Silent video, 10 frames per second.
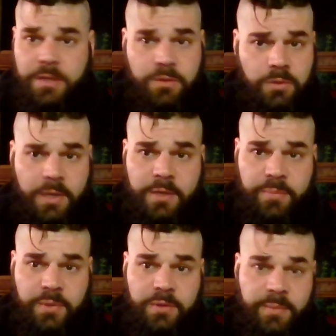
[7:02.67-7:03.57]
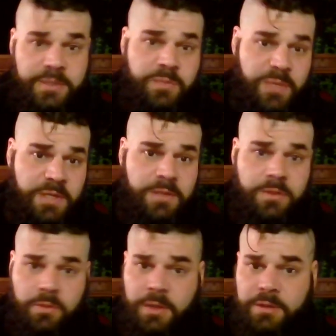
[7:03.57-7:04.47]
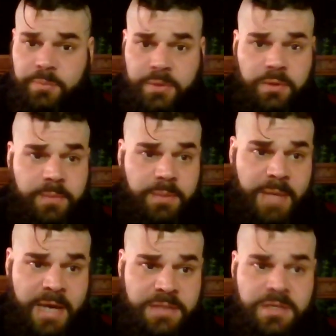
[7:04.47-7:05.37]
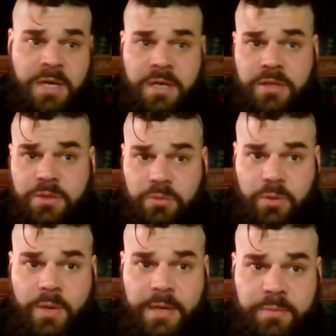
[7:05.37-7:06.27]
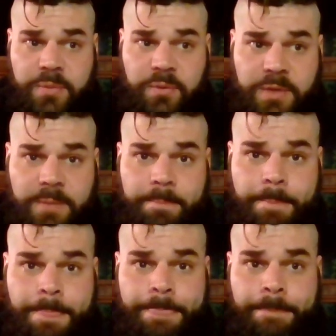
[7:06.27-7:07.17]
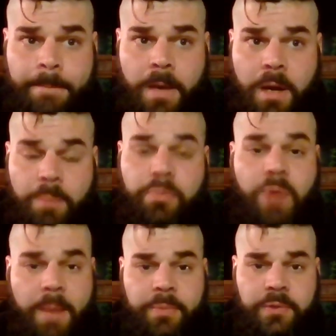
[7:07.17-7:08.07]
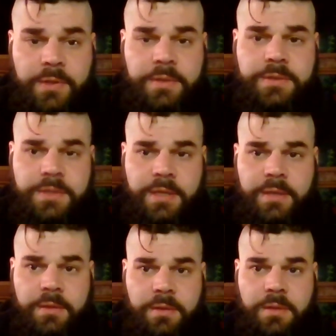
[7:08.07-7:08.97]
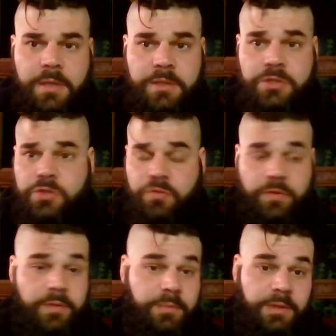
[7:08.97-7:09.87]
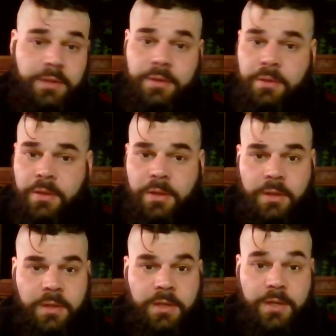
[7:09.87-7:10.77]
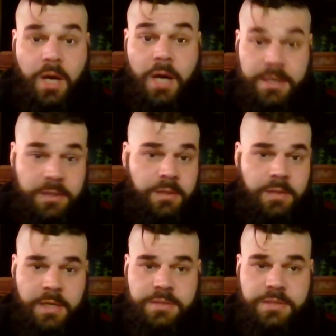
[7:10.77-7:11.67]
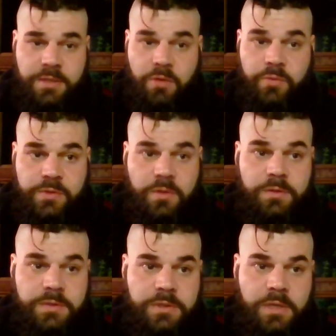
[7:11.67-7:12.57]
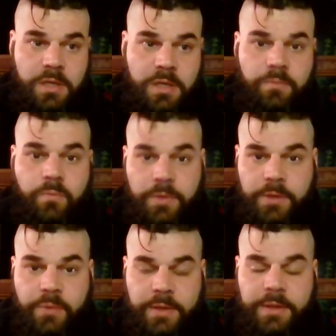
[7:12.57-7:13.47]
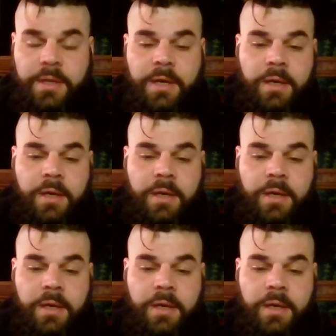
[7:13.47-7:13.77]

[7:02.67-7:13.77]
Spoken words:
You'll know how to build them at speed. You'll know how to build them in mass. You'll know how to build them properly to get extremely naughty SEO results really quickly.